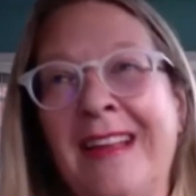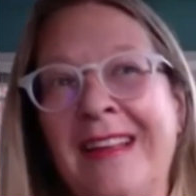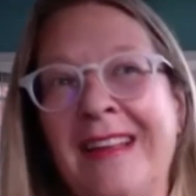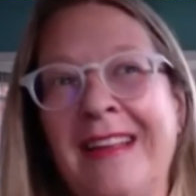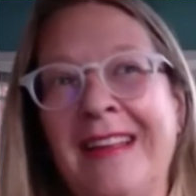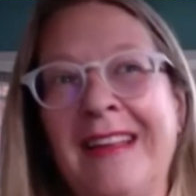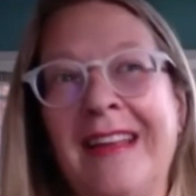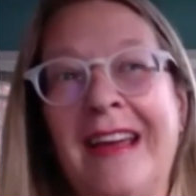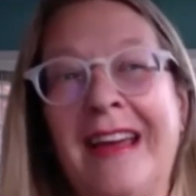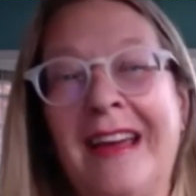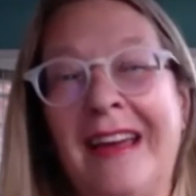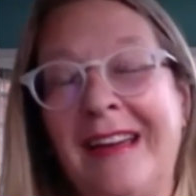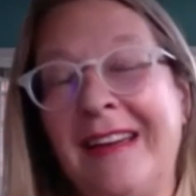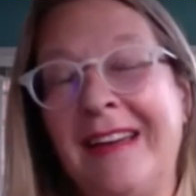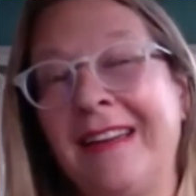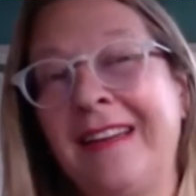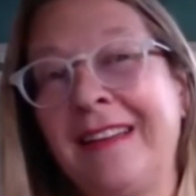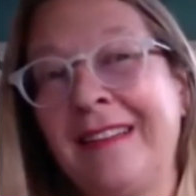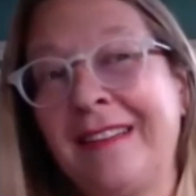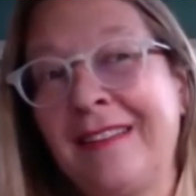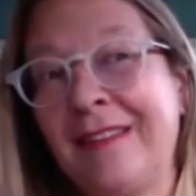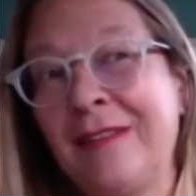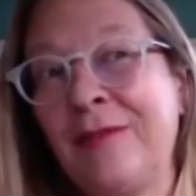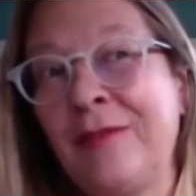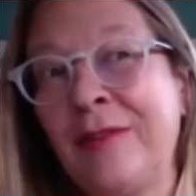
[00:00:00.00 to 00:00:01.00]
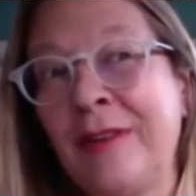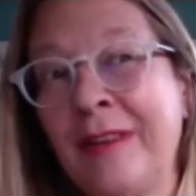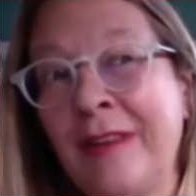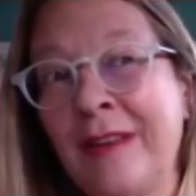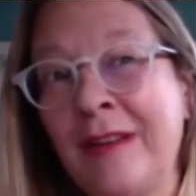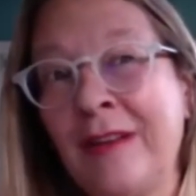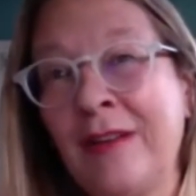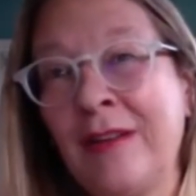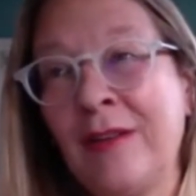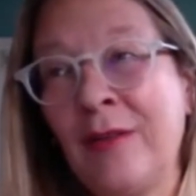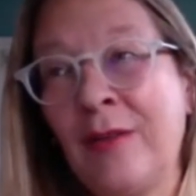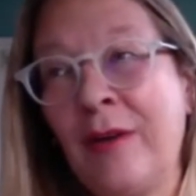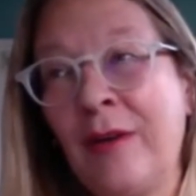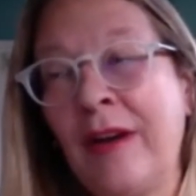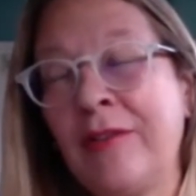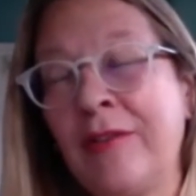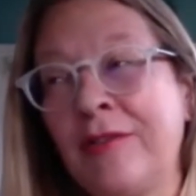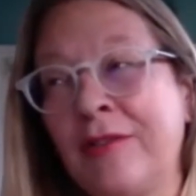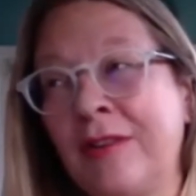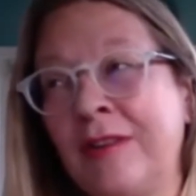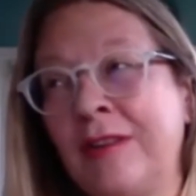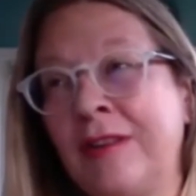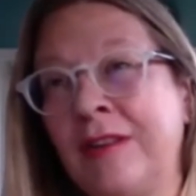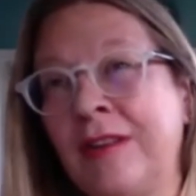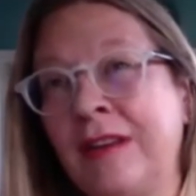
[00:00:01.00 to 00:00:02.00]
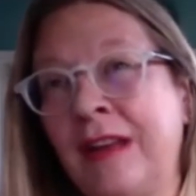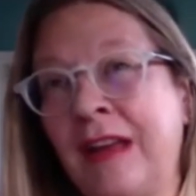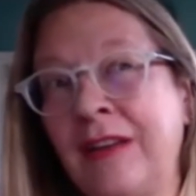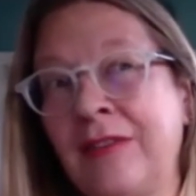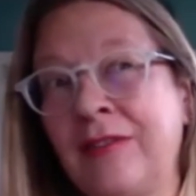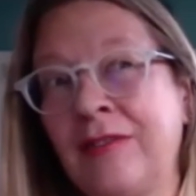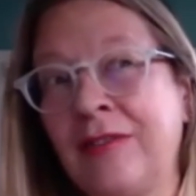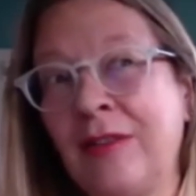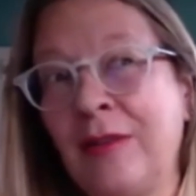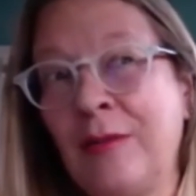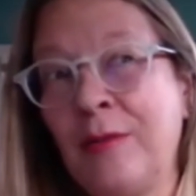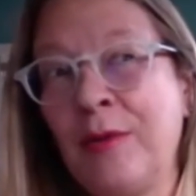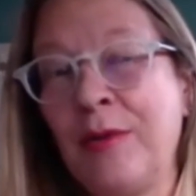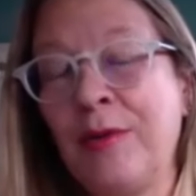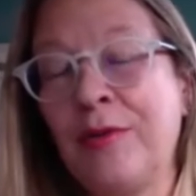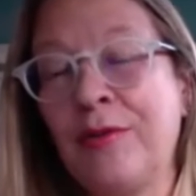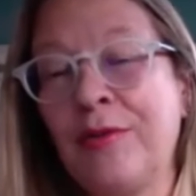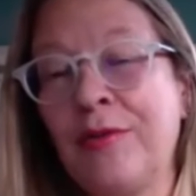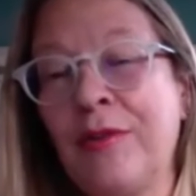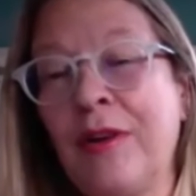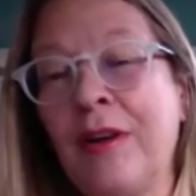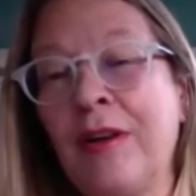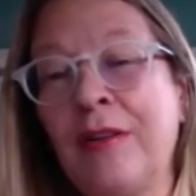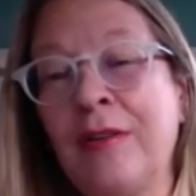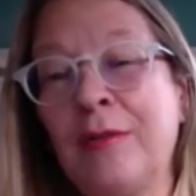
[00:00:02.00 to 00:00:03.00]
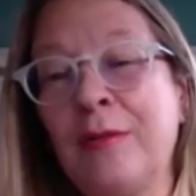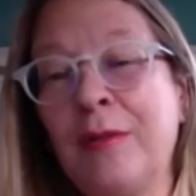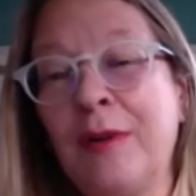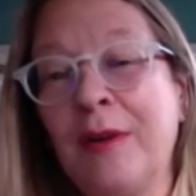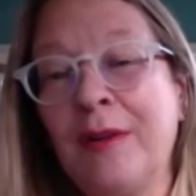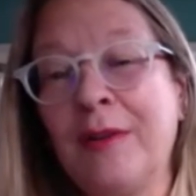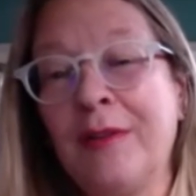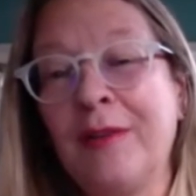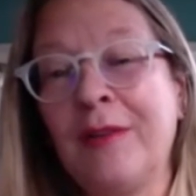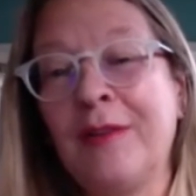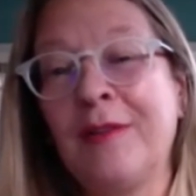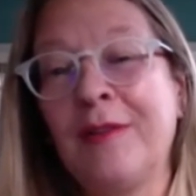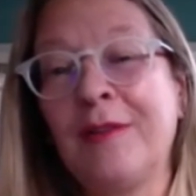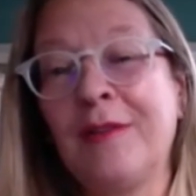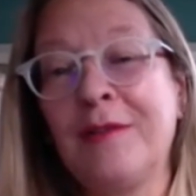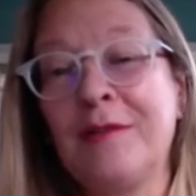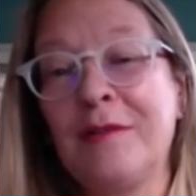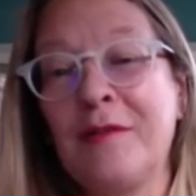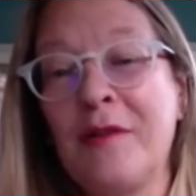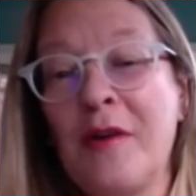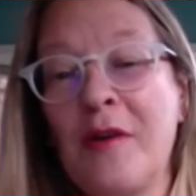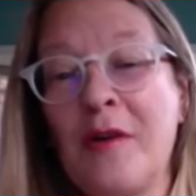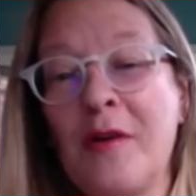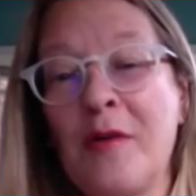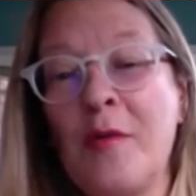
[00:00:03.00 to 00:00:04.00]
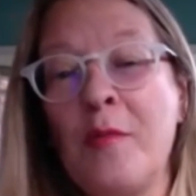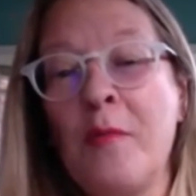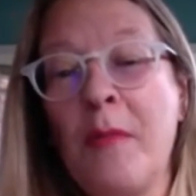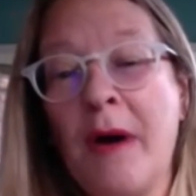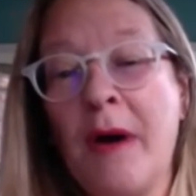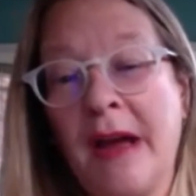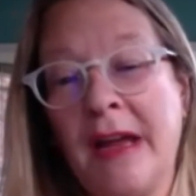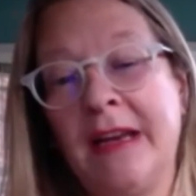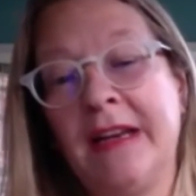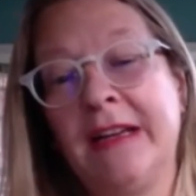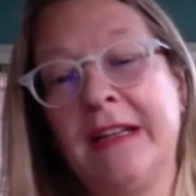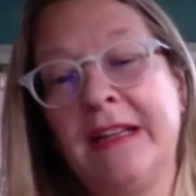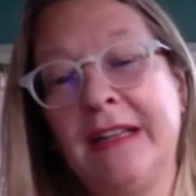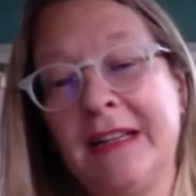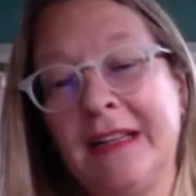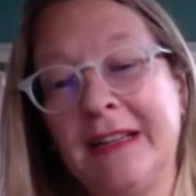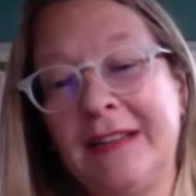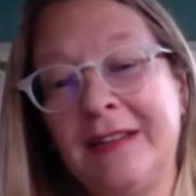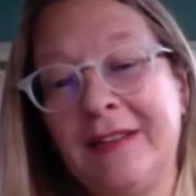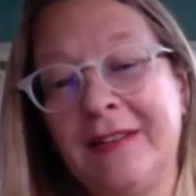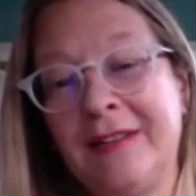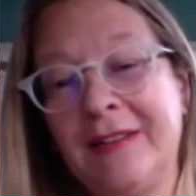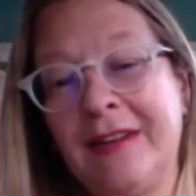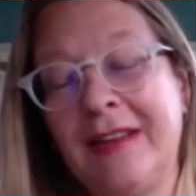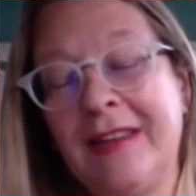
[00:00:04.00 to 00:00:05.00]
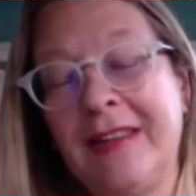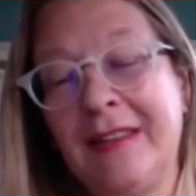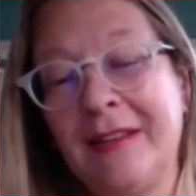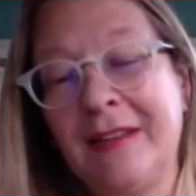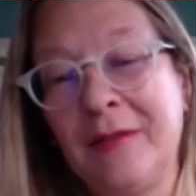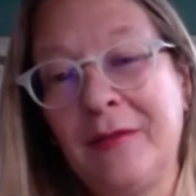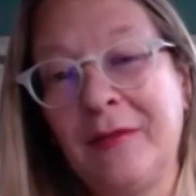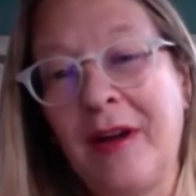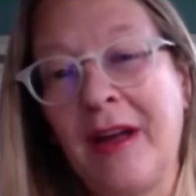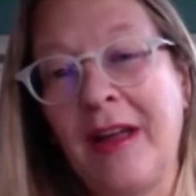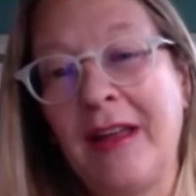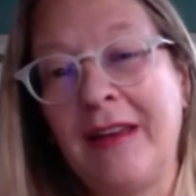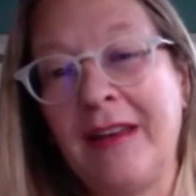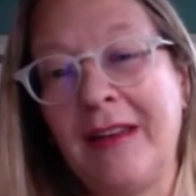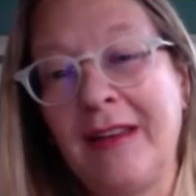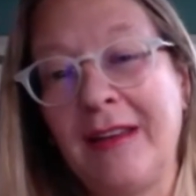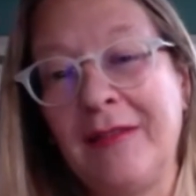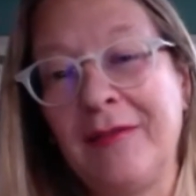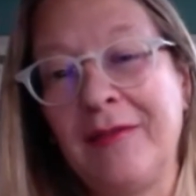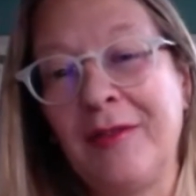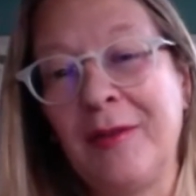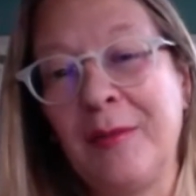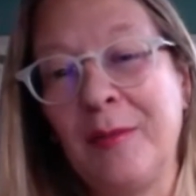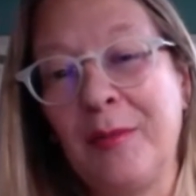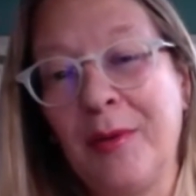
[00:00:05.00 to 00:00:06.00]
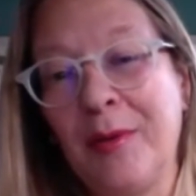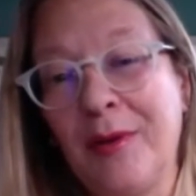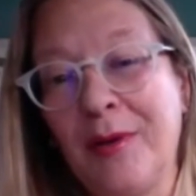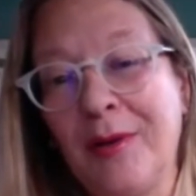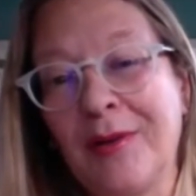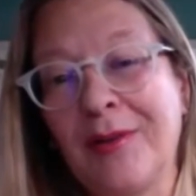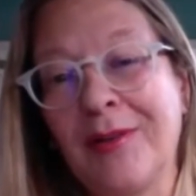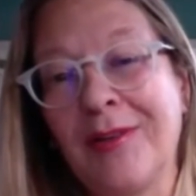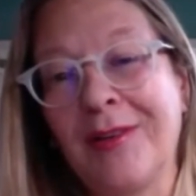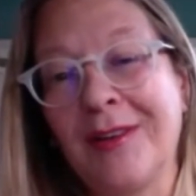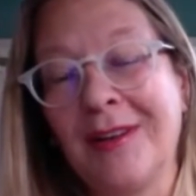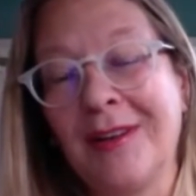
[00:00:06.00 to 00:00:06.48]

Yeah, it's a really good question. And actually, we struggled with it so mightily during the writing of the book.